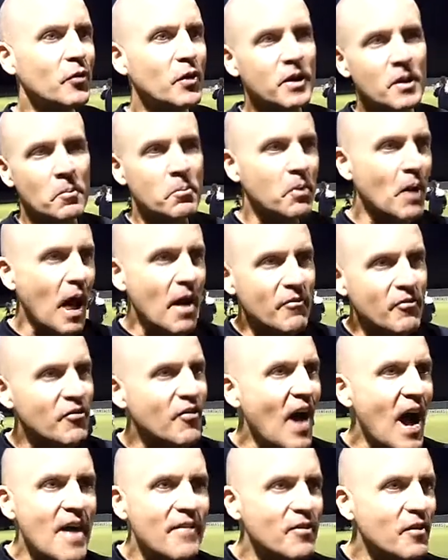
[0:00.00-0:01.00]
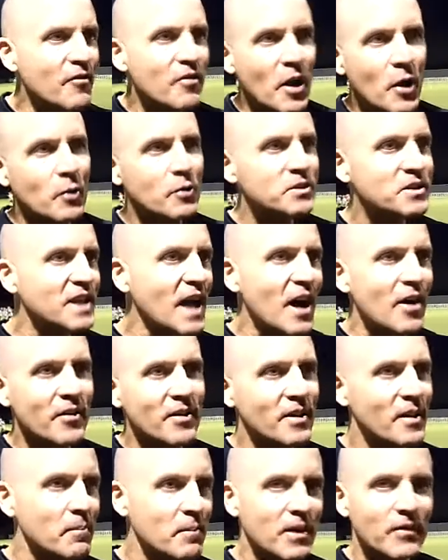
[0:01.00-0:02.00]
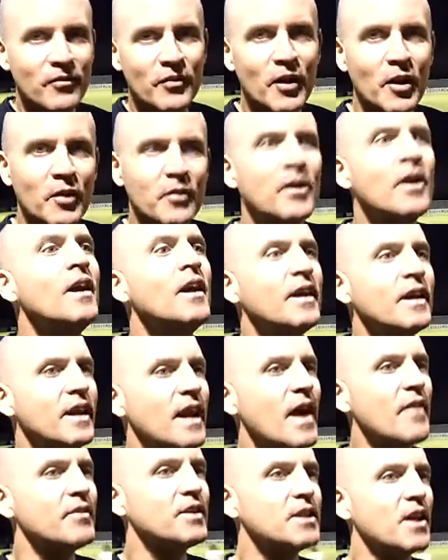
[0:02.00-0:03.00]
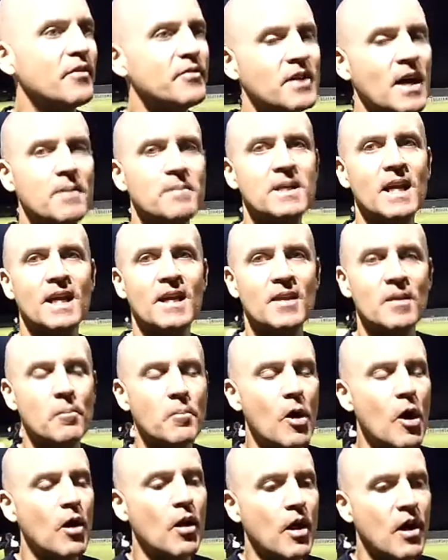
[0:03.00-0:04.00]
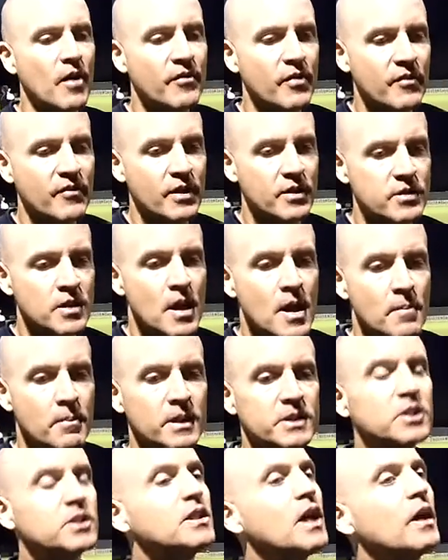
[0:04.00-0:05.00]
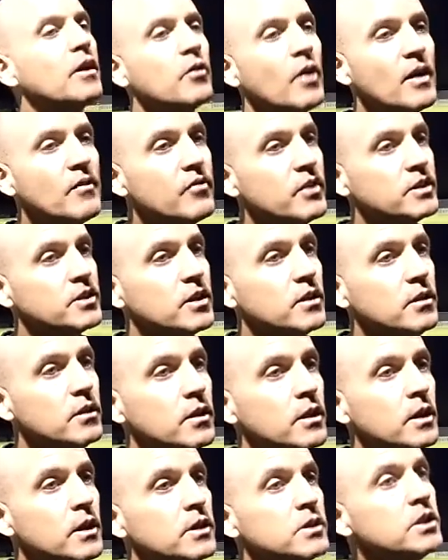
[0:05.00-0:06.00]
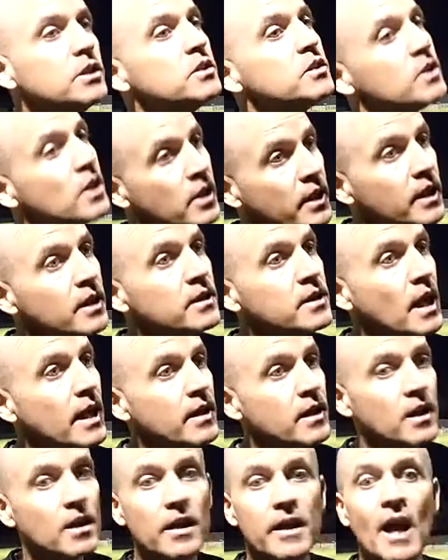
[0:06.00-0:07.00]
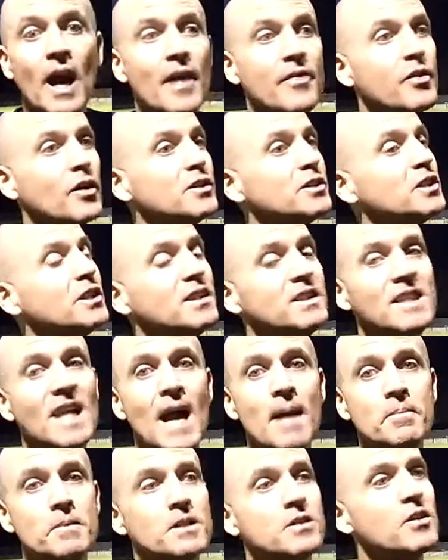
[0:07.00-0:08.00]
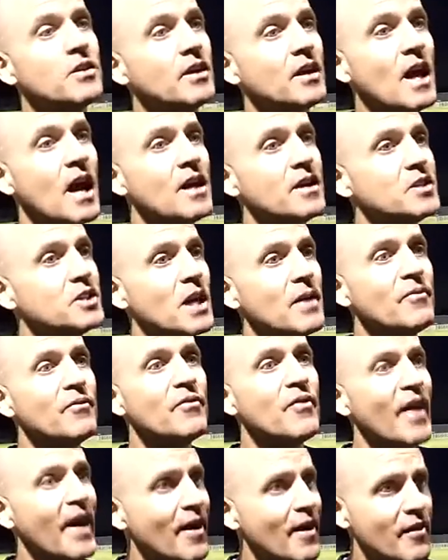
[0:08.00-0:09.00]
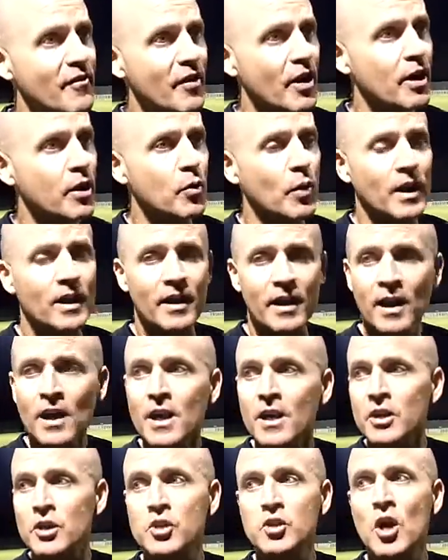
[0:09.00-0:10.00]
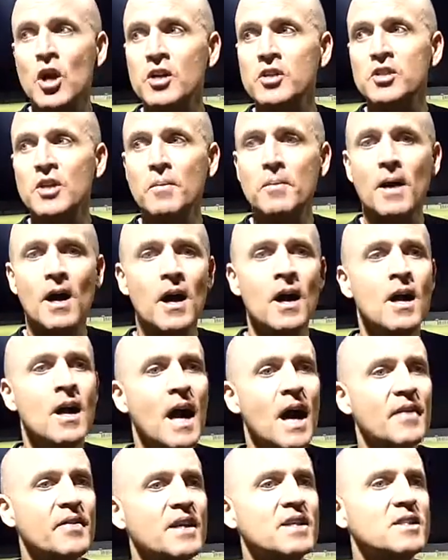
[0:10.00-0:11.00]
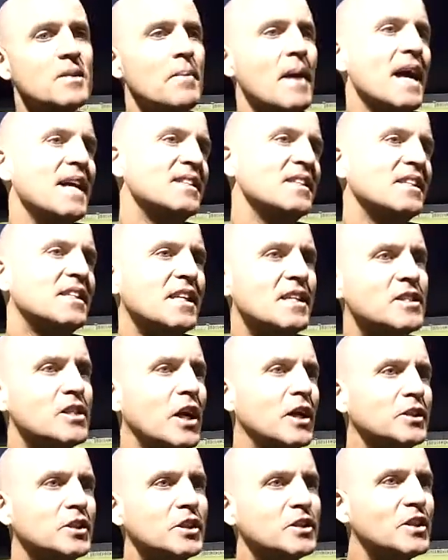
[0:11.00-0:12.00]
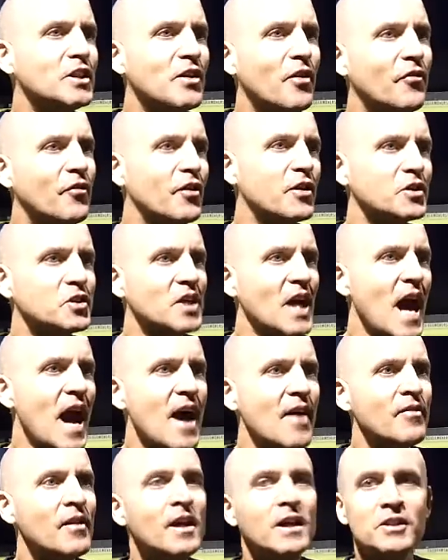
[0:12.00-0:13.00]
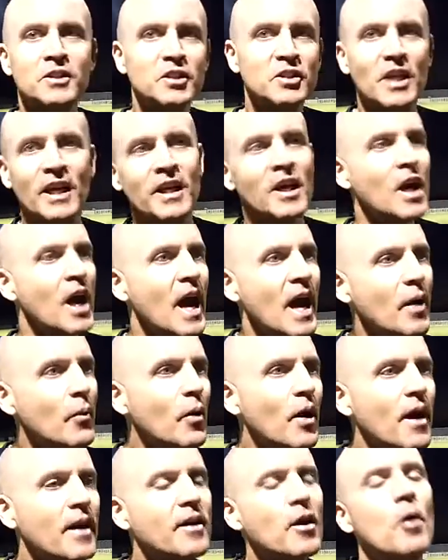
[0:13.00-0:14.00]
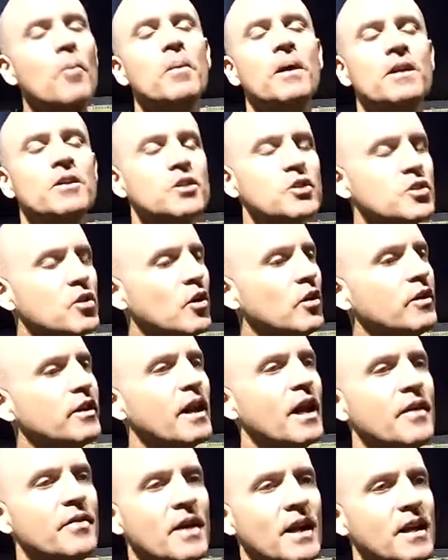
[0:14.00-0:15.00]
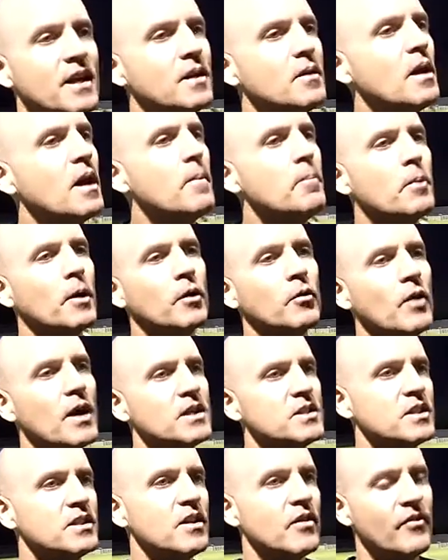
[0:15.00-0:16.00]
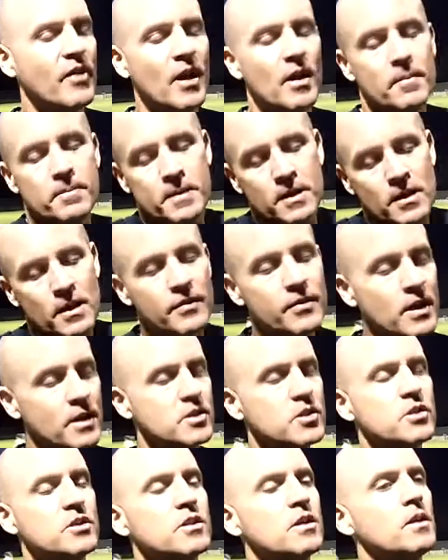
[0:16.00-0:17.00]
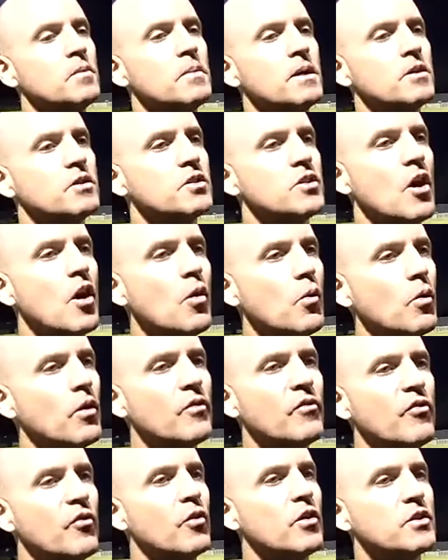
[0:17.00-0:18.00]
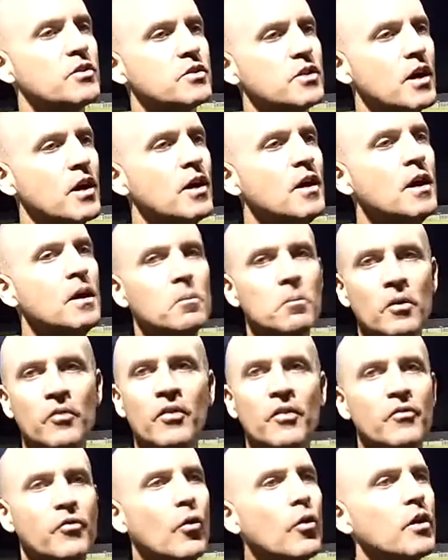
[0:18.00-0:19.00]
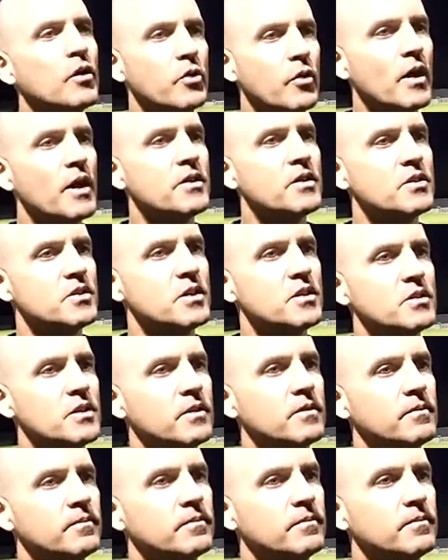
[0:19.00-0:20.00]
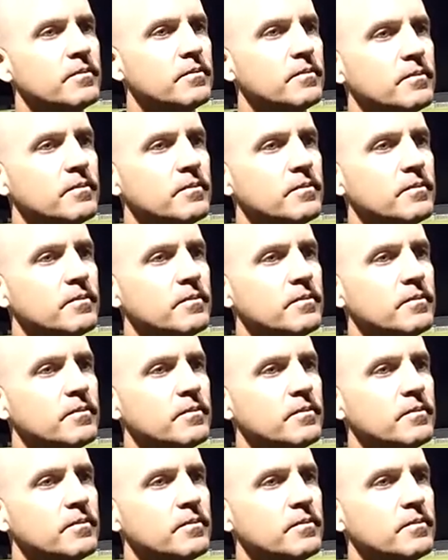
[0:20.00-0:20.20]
If we could plot 5 of those down in the midfield, you'd have a tough time taking the ball off of us. But she's got great vision. She's clean technically. I thought she adapted to the college game very, very quickly. You saw some hesitant touches in the first half, just like, hey, where I go? But certainly I think it progressed and developed, and I think she's going to be a stalwart for us moving forward throughout the season.